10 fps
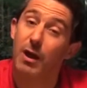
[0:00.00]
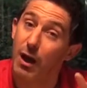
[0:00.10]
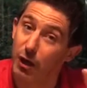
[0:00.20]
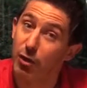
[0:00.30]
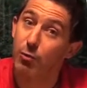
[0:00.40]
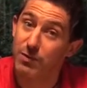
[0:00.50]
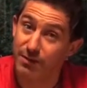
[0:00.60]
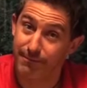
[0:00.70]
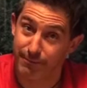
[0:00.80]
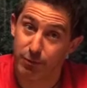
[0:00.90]
along with
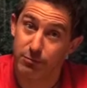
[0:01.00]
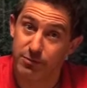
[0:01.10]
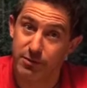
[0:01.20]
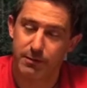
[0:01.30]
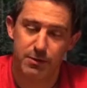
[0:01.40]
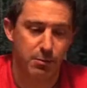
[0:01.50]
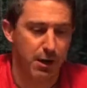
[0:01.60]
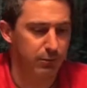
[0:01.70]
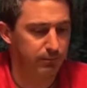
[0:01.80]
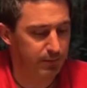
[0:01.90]
the fruit as
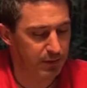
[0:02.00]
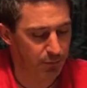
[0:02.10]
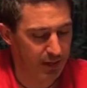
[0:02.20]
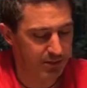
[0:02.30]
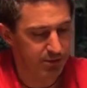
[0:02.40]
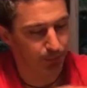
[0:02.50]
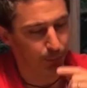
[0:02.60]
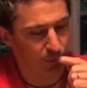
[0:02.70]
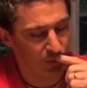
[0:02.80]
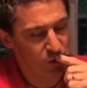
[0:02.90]
well that went into the
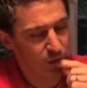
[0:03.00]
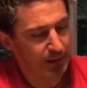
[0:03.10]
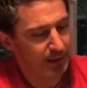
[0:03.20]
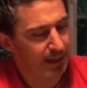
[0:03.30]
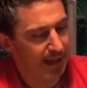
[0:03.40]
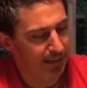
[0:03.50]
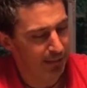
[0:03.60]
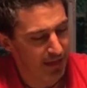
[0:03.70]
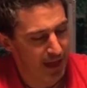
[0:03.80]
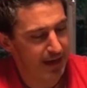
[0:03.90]
boil.
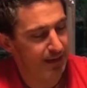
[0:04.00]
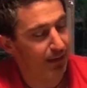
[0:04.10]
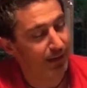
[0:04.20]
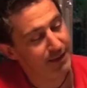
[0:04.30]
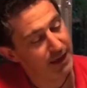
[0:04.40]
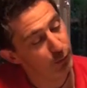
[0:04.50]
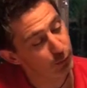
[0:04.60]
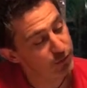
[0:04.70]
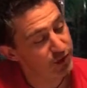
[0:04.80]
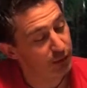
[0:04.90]
And then I
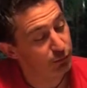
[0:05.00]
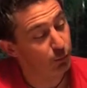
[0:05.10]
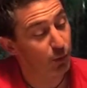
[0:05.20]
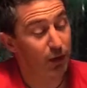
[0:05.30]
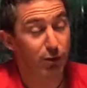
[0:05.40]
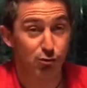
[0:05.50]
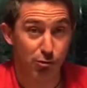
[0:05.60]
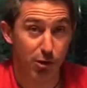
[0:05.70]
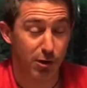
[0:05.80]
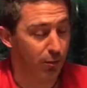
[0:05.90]
also, when I
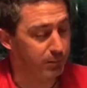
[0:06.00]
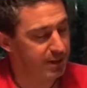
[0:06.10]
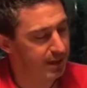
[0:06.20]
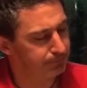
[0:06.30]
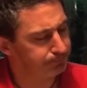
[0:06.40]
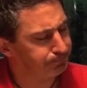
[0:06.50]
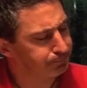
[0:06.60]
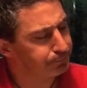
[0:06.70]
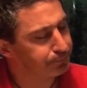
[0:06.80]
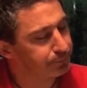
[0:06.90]
dry hopped it,
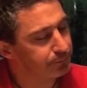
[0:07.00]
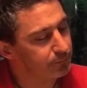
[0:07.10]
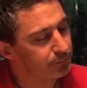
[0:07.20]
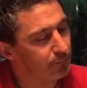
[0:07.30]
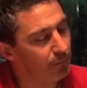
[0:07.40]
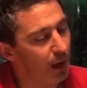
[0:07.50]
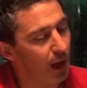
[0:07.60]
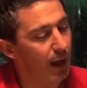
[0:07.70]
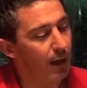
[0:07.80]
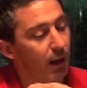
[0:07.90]

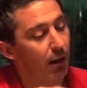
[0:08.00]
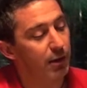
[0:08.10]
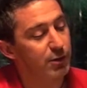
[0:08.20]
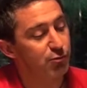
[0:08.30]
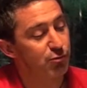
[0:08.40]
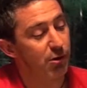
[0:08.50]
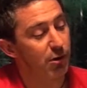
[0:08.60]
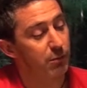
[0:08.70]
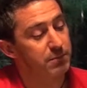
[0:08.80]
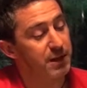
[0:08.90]
I dry
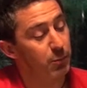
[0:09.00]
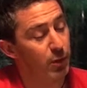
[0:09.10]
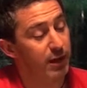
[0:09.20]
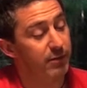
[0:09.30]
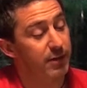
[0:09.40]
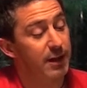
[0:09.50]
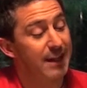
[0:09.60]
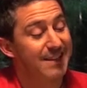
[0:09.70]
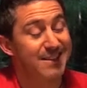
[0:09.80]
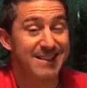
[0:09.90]
hopped it with
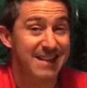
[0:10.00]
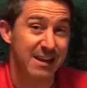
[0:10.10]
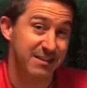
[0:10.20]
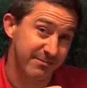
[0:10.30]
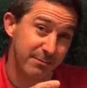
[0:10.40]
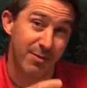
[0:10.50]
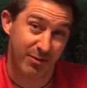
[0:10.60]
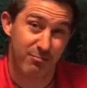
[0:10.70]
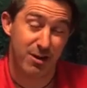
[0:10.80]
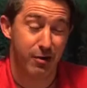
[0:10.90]
the zest from
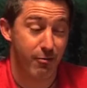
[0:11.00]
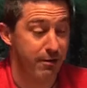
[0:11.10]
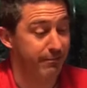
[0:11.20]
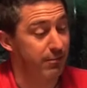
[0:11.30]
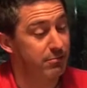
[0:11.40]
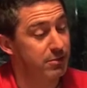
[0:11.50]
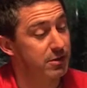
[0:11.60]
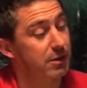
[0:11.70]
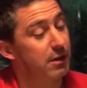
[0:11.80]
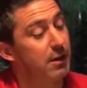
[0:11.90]
3
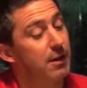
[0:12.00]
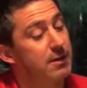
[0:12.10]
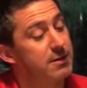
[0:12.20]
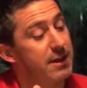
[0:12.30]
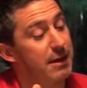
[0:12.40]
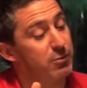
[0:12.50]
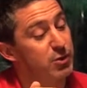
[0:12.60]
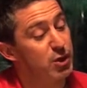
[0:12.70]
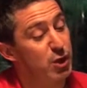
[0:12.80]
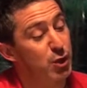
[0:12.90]
grapefruits. So that was
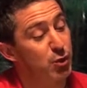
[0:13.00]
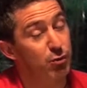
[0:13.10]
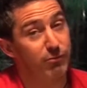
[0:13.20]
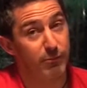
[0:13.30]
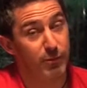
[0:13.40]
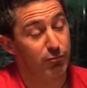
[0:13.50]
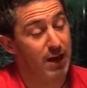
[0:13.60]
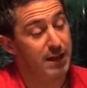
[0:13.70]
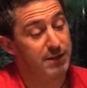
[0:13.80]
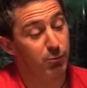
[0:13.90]
2 from the
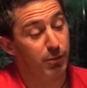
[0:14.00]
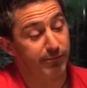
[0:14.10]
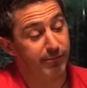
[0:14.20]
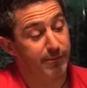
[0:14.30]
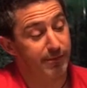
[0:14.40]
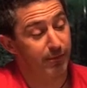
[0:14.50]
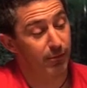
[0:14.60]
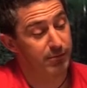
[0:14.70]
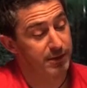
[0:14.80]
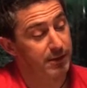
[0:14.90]
red and 1 from the
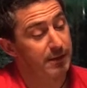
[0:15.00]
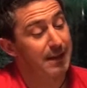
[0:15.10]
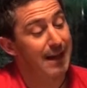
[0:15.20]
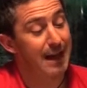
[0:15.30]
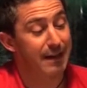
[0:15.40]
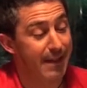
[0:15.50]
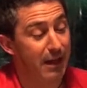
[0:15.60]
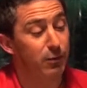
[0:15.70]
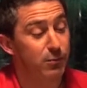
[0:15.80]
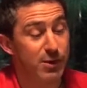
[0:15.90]
Florida. And
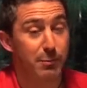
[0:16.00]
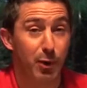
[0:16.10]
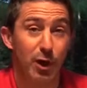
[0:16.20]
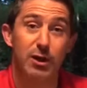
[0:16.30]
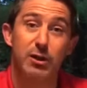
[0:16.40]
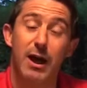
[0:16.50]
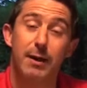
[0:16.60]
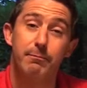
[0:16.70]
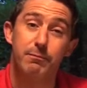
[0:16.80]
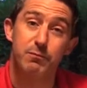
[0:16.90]
then I also put
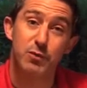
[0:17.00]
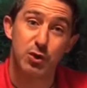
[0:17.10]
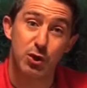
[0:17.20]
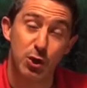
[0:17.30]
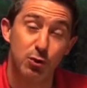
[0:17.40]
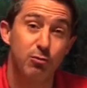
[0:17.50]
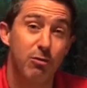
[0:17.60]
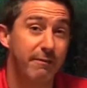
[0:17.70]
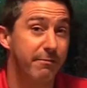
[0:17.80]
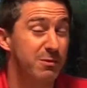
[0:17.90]
2
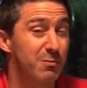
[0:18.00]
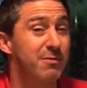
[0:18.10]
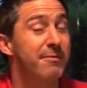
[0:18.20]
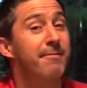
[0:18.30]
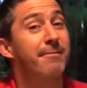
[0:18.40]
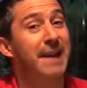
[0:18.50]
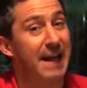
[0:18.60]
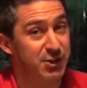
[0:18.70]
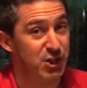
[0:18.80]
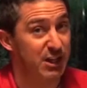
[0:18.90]
grapefruits worth of
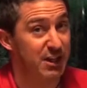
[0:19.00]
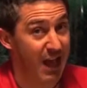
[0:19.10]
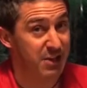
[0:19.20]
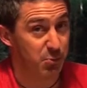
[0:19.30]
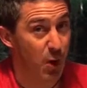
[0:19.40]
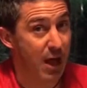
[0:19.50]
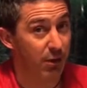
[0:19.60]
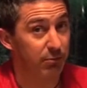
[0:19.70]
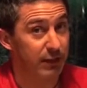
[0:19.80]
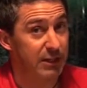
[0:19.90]
flesh in as
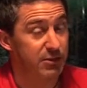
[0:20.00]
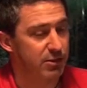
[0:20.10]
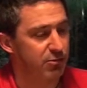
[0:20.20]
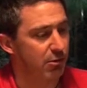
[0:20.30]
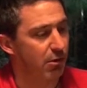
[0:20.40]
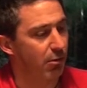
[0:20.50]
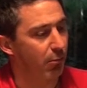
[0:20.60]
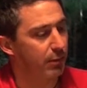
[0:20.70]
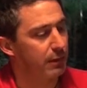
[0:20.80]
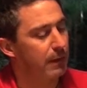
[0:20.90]
well into the dry
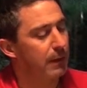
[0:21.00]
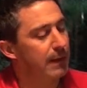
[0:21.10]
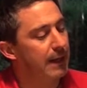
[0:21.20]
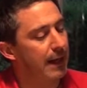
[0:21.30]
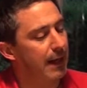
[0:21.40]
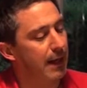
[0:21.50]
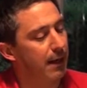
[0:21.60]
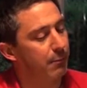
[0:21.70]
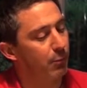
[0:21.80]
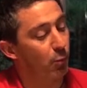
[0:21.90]
hop.
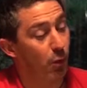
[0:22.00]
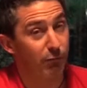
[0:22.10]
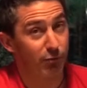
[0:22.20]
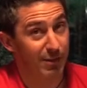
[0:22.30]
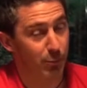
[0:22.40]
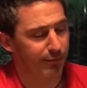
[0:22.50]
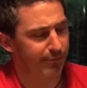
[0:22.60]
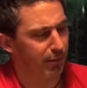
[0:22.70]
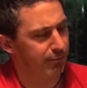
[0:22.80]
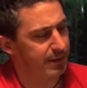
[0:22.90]
1 red, 1
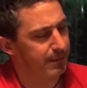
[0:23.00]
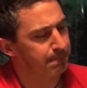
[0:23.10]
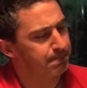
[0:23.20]
Florida.